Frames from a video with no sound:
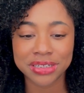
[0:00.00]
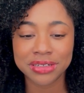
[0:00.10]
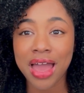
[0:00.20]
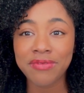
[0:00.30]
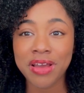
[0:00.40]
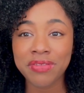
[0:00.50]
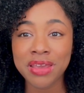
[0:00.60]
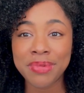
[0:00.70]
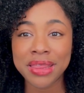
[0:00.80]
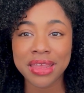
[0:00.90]
I've definitely
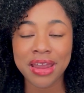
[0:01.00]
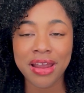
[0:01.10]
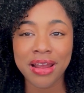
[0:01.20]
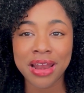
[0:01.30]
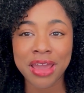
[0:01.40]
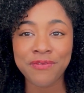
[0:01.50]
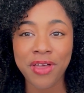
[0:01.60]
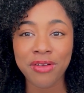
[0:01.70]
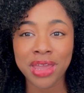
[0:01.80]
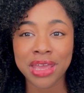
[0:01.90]
been there and I
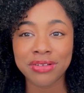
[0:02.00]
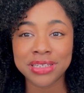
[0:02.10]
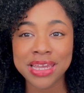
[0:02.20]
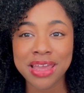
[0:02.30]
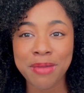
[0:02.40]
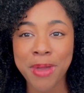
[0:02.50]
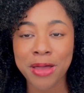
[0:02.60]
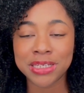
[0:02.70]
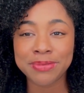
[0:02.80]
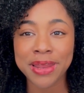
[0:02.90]
felt guilty
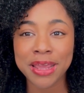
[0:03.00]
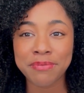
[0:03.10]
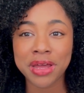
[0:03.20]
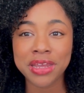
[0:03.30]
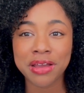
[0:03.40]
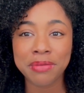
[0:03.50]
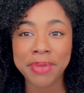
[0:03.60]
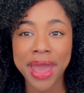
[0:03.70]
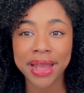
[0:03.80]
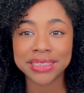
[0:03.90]
about spending money on
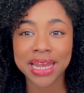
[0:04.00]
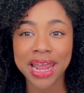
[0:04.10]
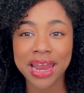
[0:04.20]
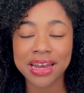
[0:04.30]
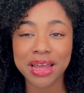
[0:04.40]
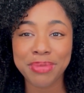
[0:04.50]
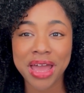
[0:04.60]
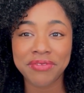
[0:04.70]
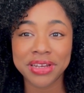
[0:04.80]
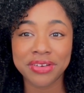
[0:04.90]
bags that I ended up
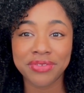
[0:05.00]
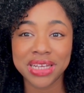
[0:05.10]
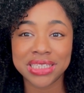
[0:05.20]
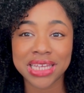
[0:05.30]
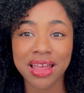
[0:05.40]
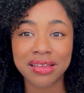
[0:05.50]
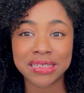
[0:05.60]
having to resell,